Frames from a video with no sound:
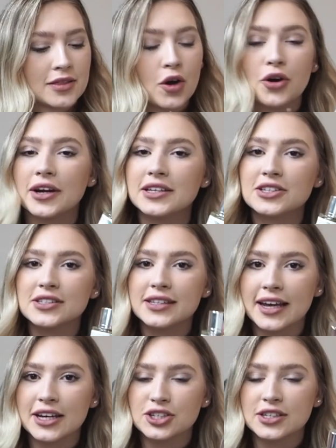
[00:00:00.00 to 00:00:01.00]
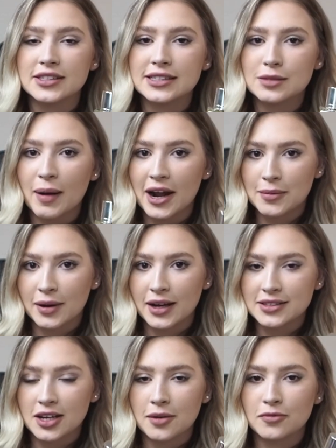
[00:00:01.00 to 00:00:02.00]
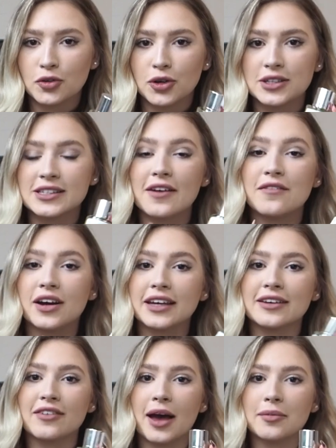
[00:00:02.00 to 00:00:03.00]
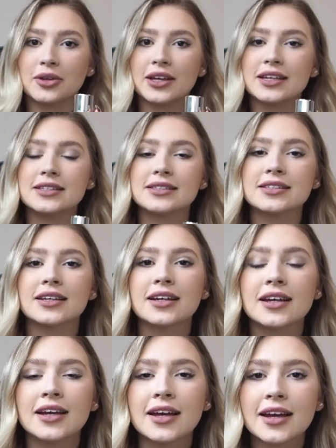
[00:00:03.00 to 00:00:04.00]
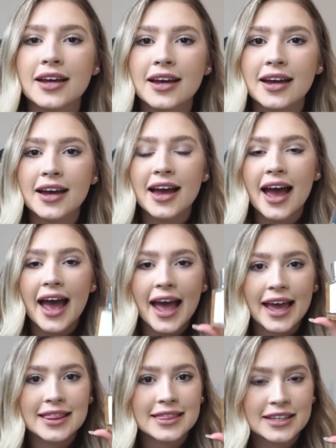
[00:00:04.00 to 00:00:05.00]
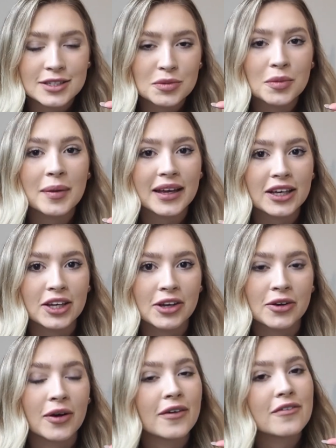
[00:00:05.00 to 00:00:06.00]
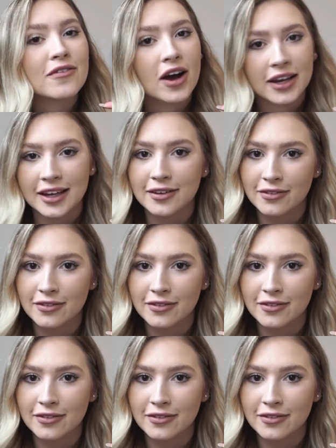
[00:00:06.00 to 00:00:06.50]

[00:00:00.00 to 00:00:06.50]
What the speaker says: The Oriental Sage is inspired by Tom Ford's Fucking Fabulous. And this will make you fucking